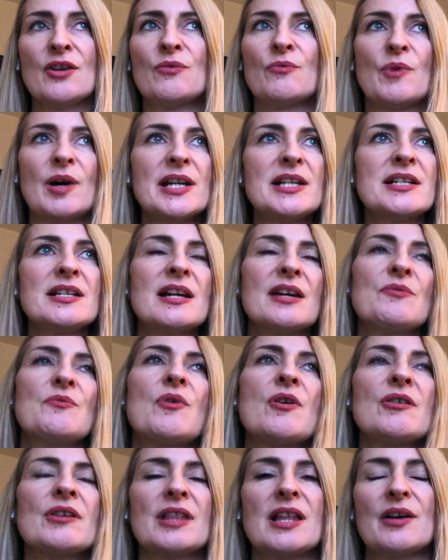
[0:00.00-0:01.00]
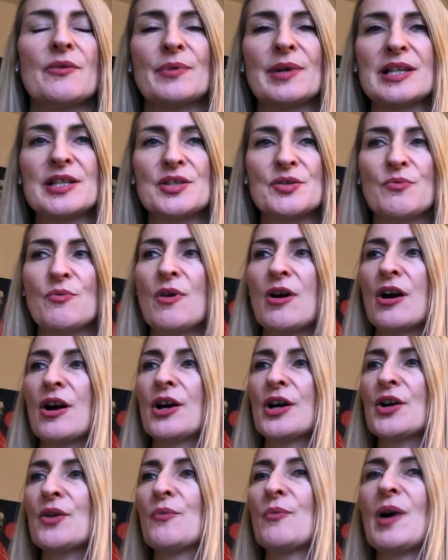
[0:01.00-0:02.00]
Why did I walk that way to
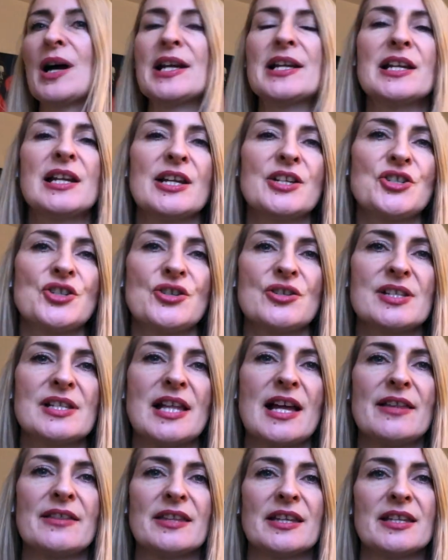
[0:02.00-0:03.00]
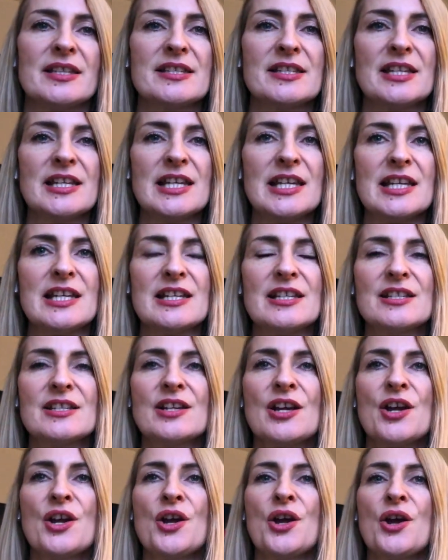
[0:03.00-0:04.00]
work? Why did I choose that thing to
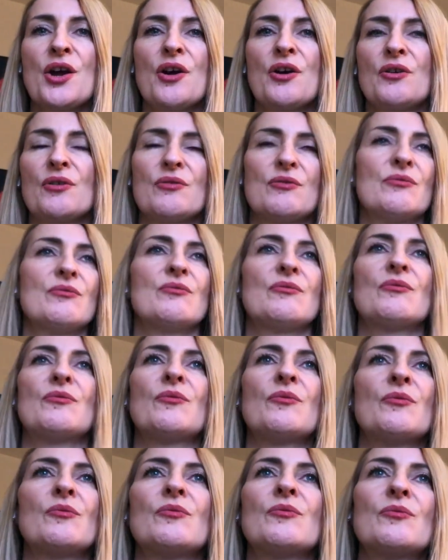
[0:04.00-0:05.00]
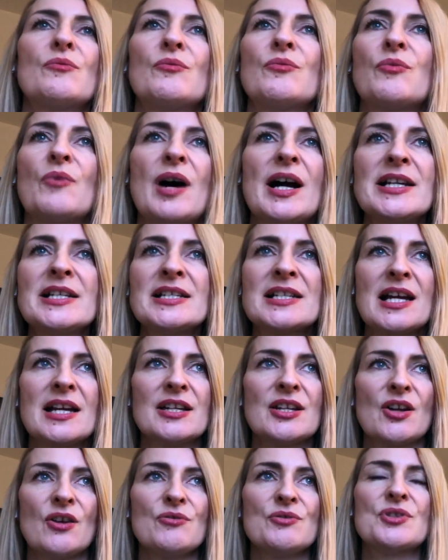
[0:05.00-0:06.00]
eat? Why did I
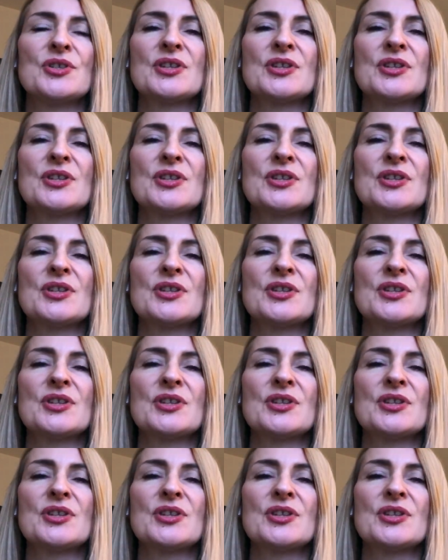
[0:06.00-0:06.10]
go